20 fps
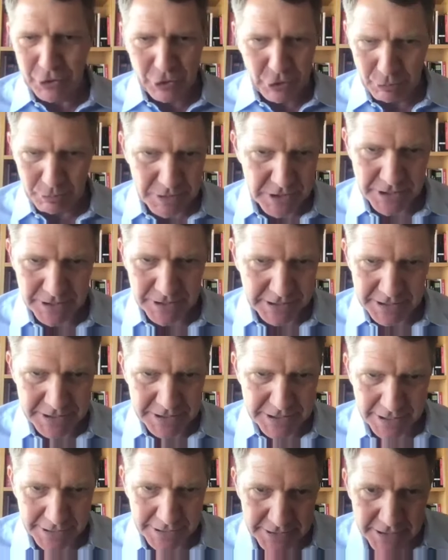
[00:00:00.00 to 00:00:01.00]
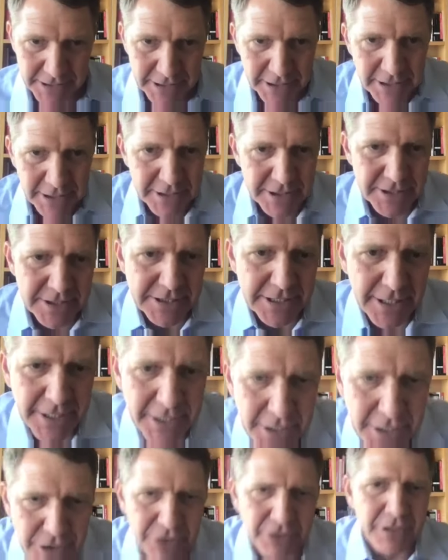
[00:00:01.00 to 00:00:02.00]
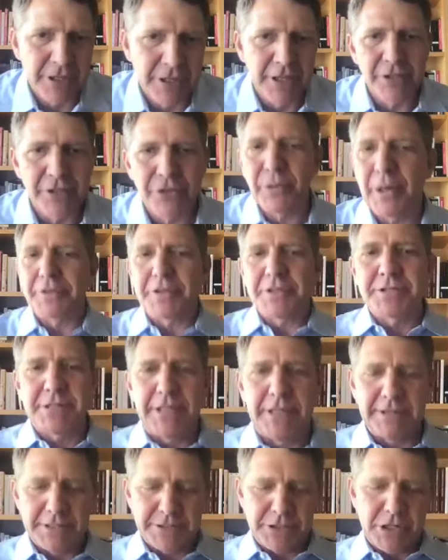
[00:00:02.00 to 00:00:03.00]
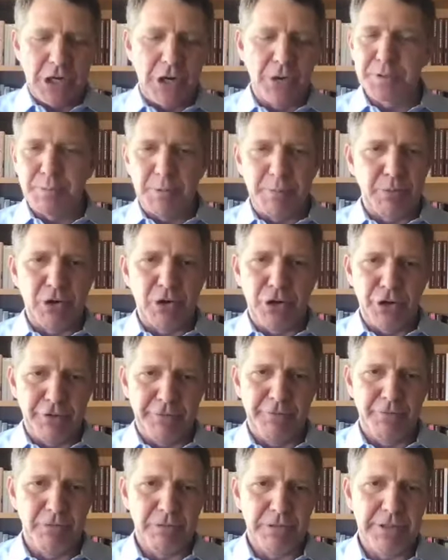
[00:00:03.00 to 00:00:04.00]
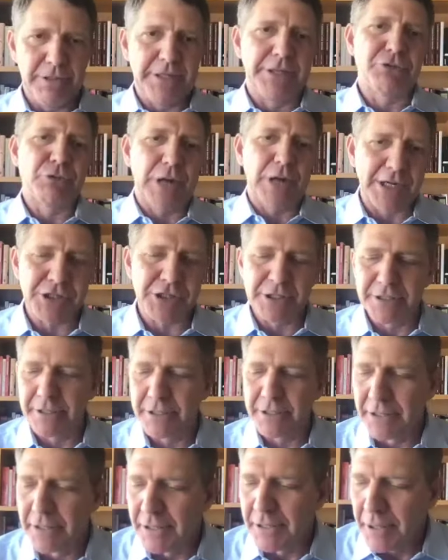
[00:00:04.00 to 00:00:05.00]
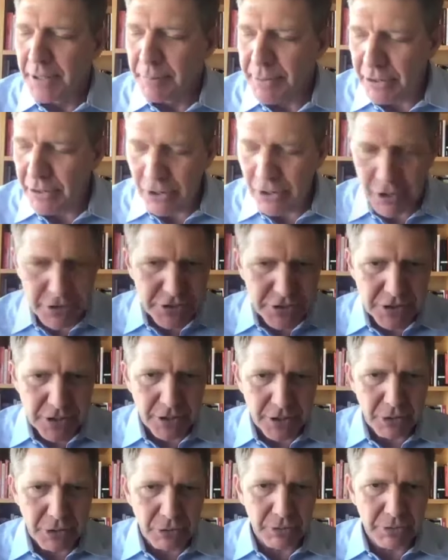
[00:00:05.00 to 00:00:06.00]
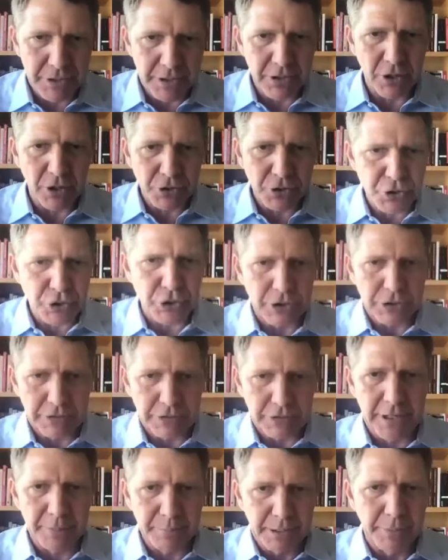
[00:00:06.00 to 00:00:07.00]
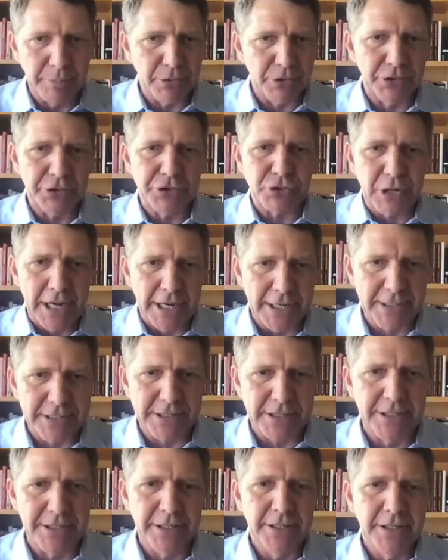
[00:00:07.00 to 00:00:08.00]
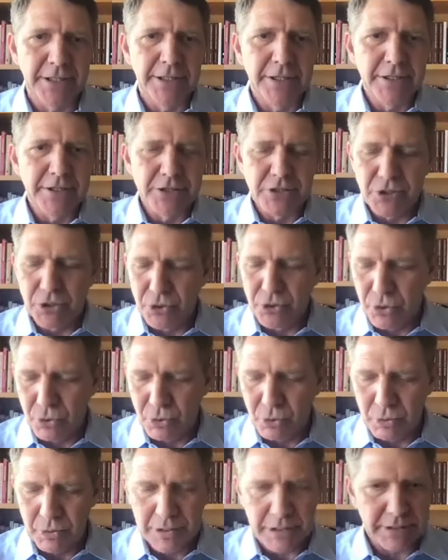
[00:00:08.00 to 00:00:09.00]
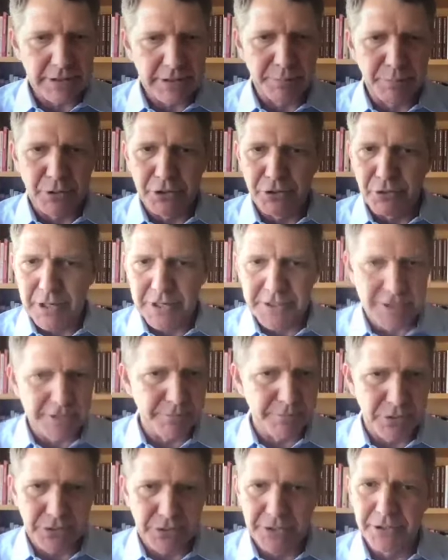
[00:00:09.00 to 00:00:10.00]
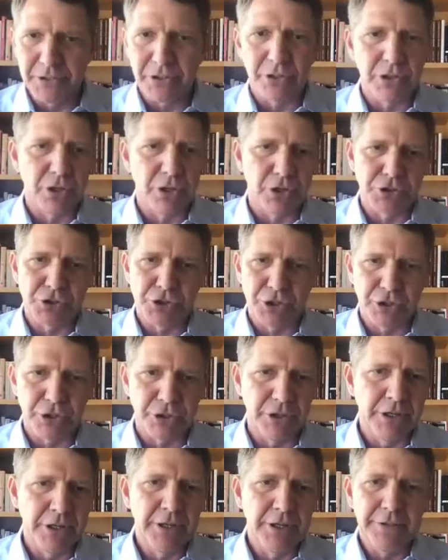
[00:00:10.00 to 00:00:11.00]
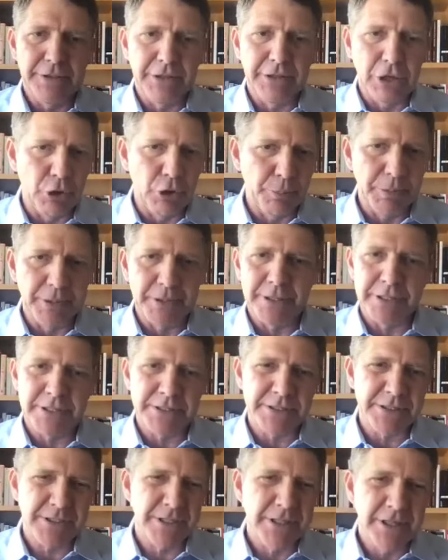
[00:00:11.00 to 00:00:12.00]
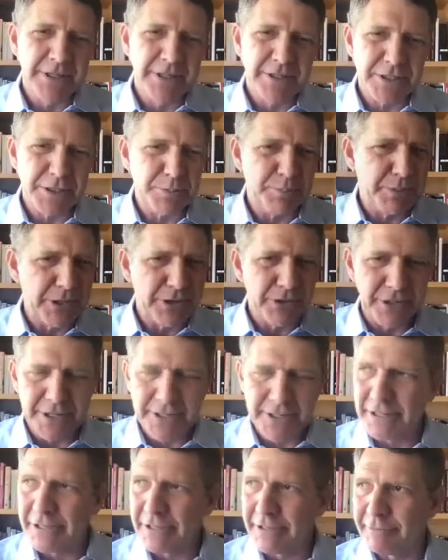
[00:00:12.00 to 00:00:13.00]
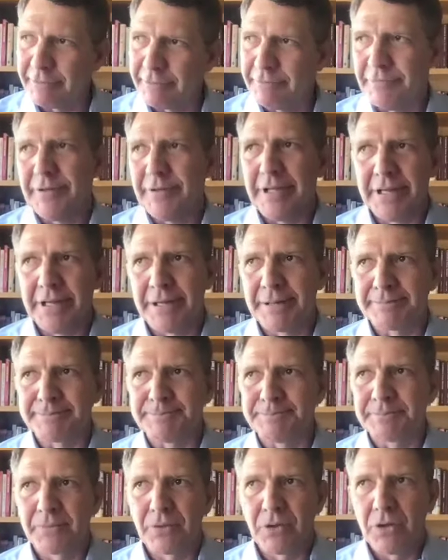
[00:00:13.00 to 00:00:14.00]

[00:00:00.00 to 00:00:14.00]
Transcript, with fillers: homes and then decided to stay here throughout the state. That's always been part of the attraction, but also the culture. A lot of people are attracted to the progressive political culture, the openness, the spirit of, um,